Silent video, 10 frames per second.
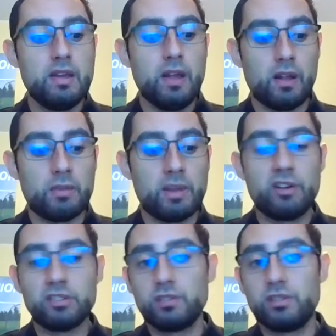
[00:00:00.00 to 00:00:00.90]
And I'll
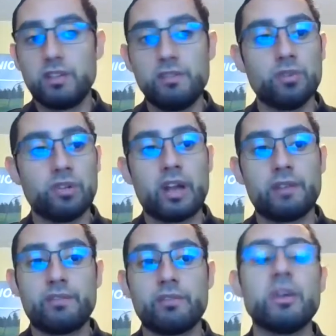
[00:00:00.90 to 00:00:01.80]
also give you a lot
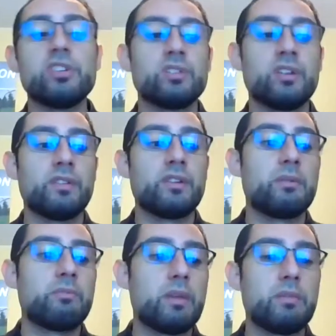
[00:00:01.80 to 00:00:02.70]
of information on
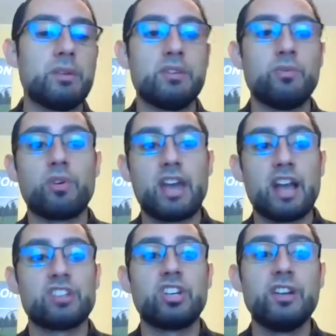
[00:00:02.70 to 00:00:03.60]
there maybe you won't
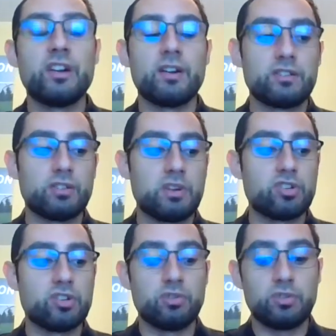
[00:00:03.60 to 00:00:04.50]
catch here. So make
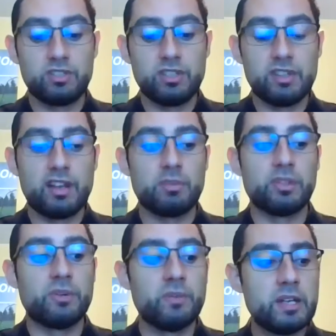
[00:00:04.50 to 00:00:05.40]
sure you see that down
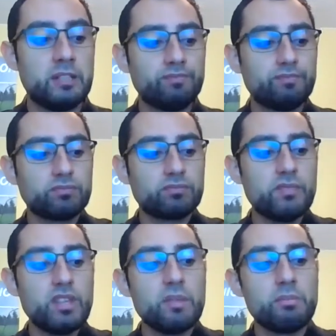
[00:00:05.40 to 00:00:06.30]
below.
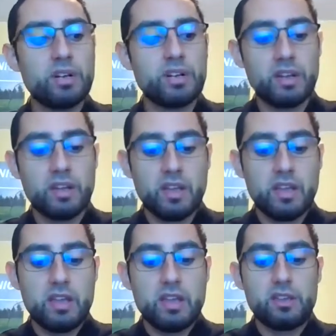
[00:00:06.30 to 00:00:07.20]
But
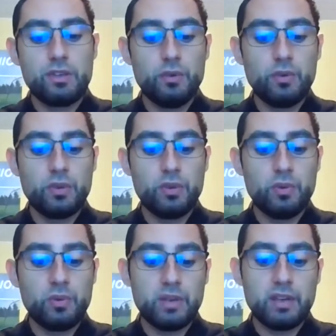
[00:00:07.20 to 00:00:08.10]

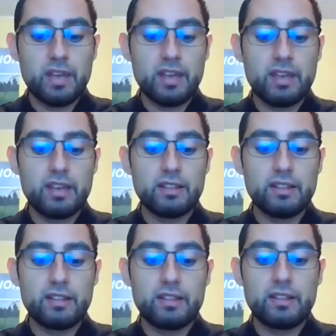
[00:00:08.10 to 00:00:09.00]
you
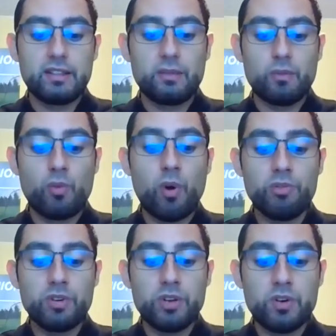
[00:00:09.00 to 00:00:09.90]

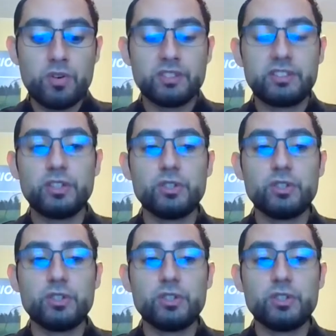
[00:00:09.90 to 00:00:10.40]
won't know until